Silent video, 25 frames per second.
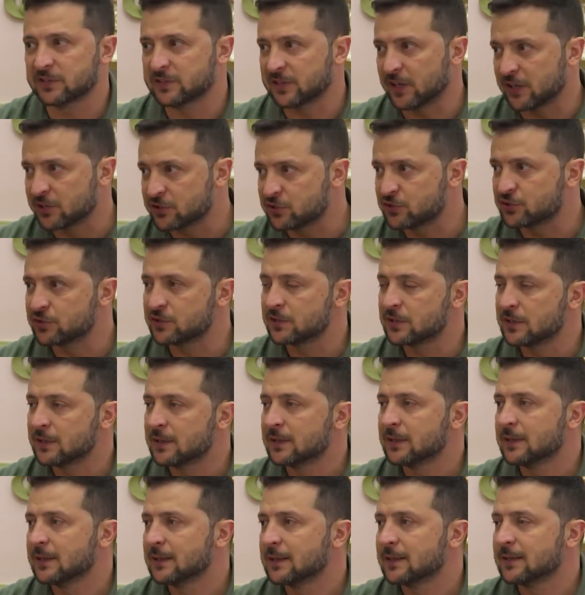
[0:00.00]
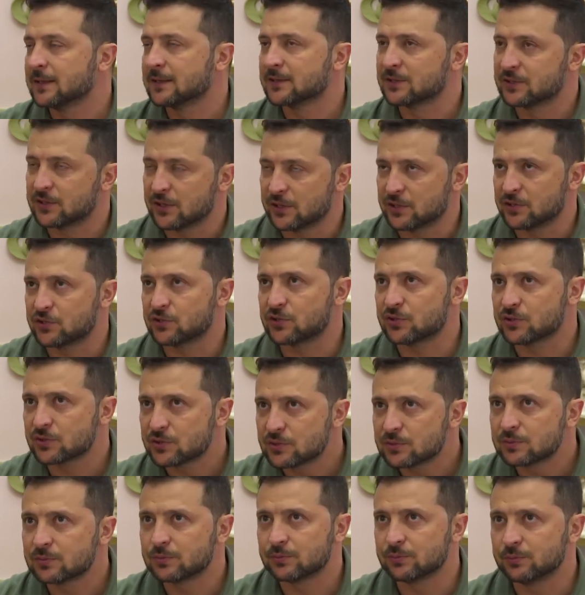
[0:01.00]
such
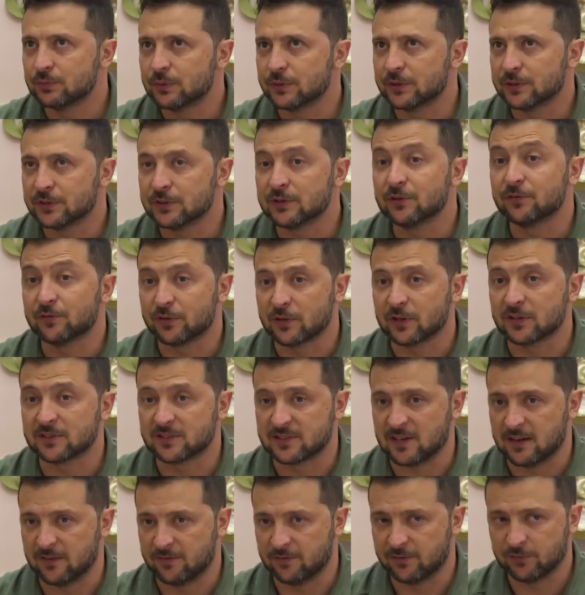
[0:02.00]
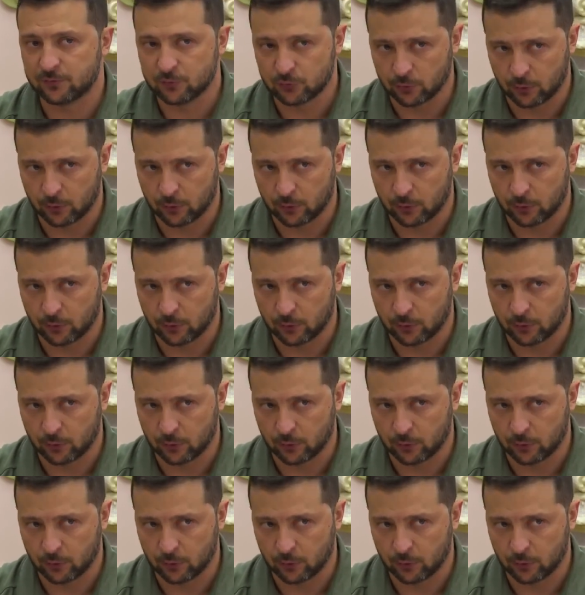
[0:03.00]
very difficult, tough